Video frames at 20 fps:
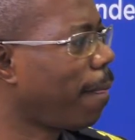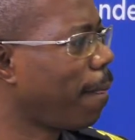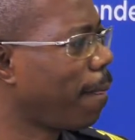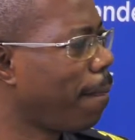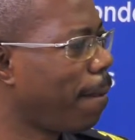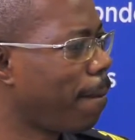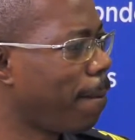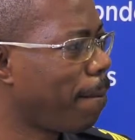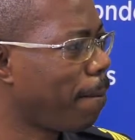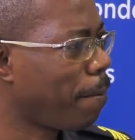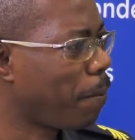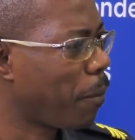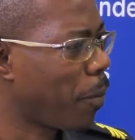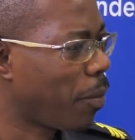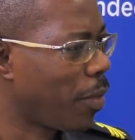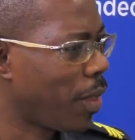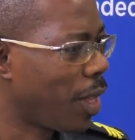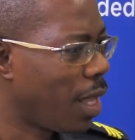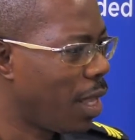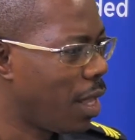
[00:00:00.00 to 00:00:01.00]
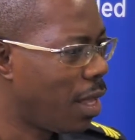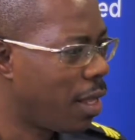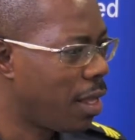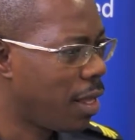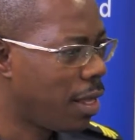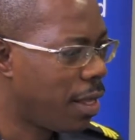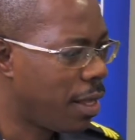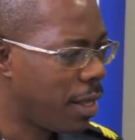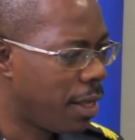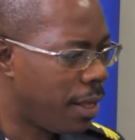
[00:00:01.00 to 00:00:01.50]
Thank you very much,
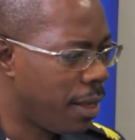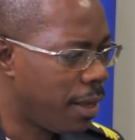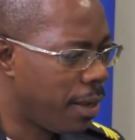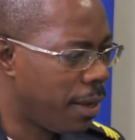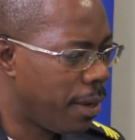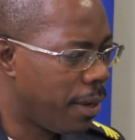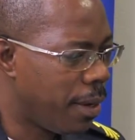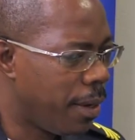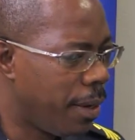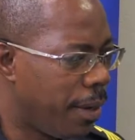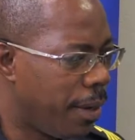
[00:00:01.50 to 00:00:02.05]
James.